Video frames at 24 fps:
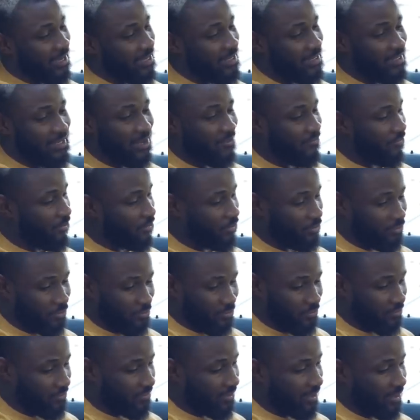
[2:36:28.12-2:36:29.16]
I never
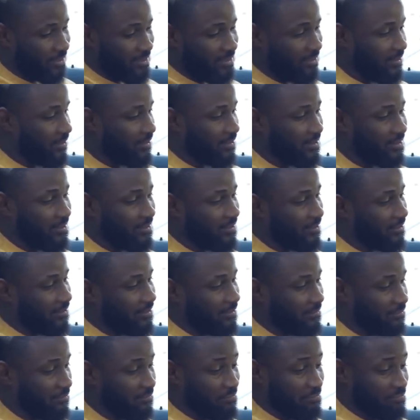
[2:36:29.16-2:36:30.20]
knew that this
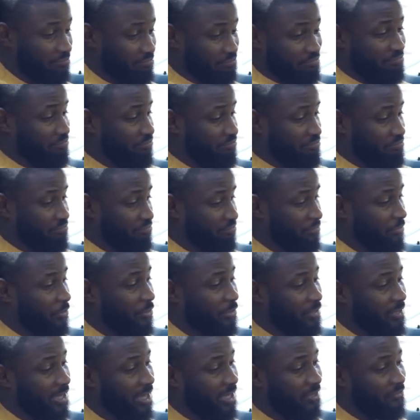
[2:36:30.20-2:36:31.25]

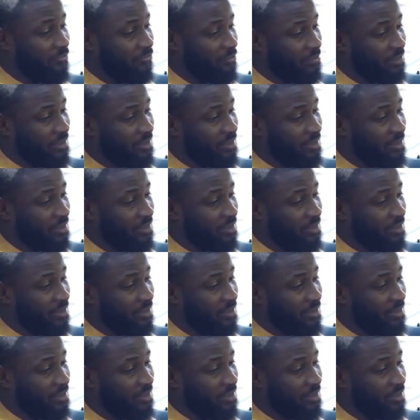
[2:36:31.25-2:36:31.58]
God had for